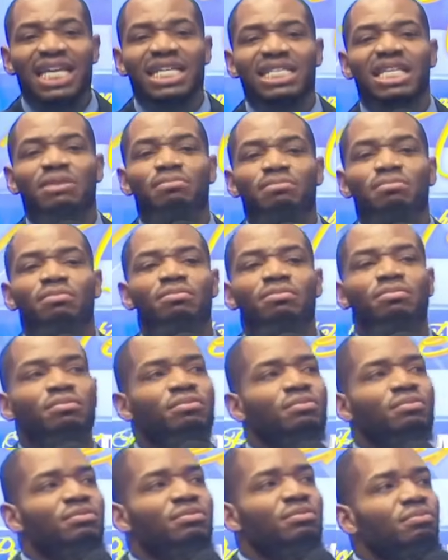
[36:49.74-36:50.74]
There is a
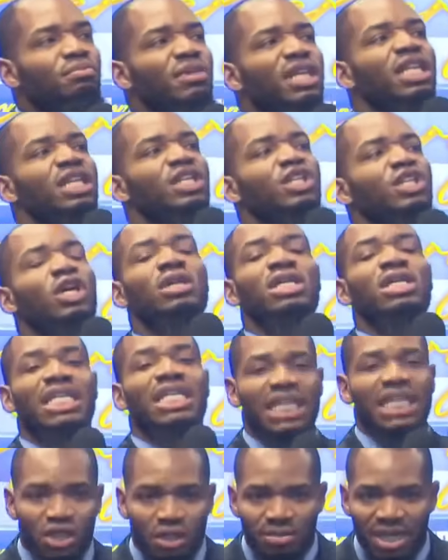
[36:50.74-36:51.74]

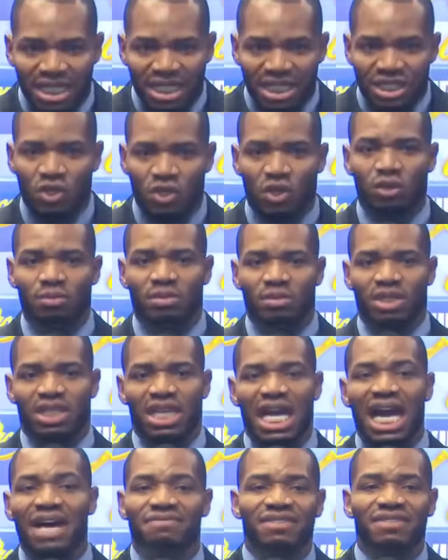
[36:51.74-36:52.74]
millennium kingdom that is
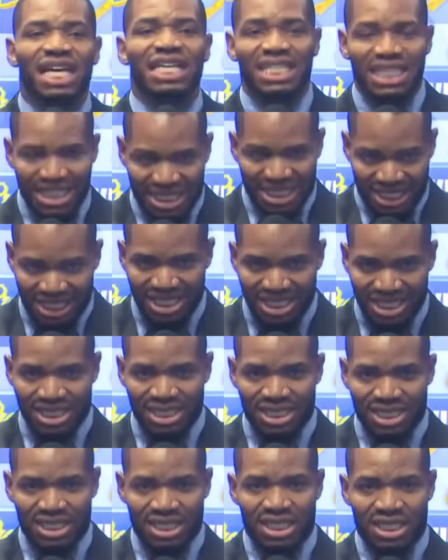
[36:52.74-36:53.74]
coming after
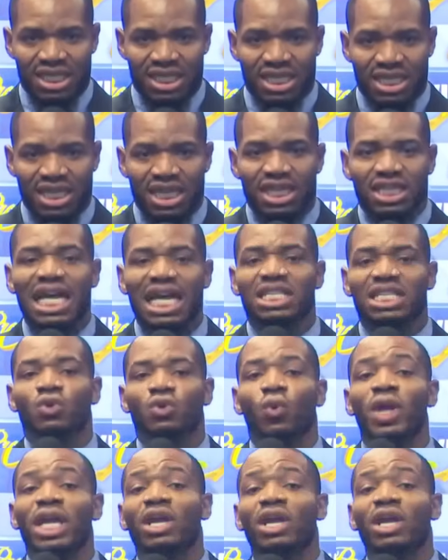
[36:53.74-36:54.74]
this
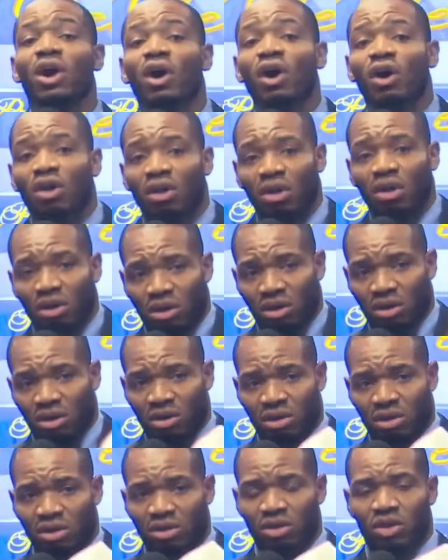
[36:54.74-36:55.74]
that we all
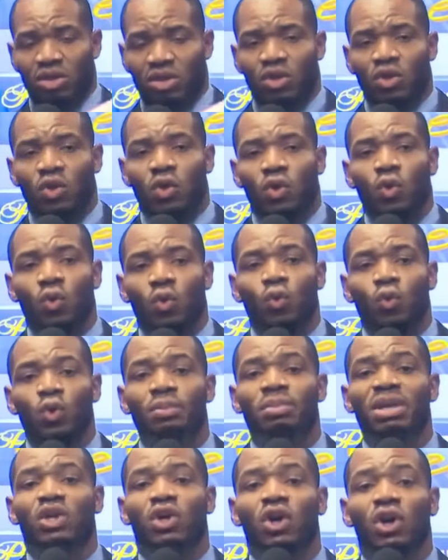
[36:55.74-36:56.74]

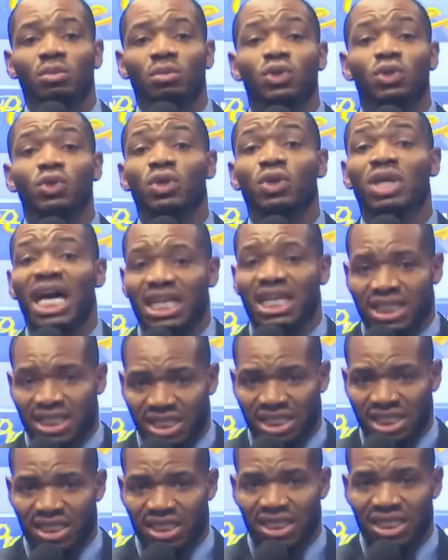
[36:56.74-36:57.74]
will become
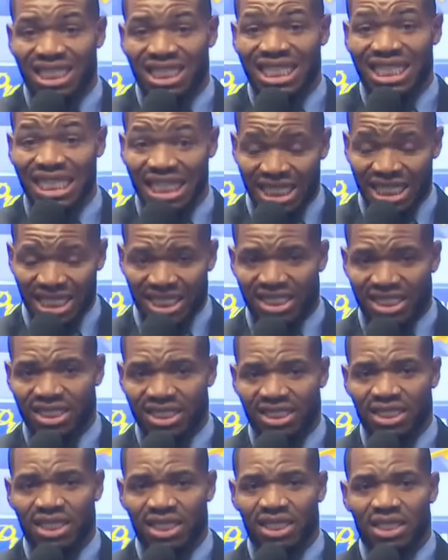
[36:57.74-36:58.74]
rulers,
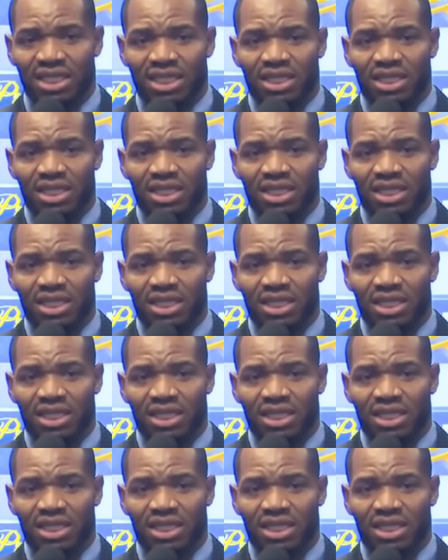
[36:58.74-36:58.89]
kings.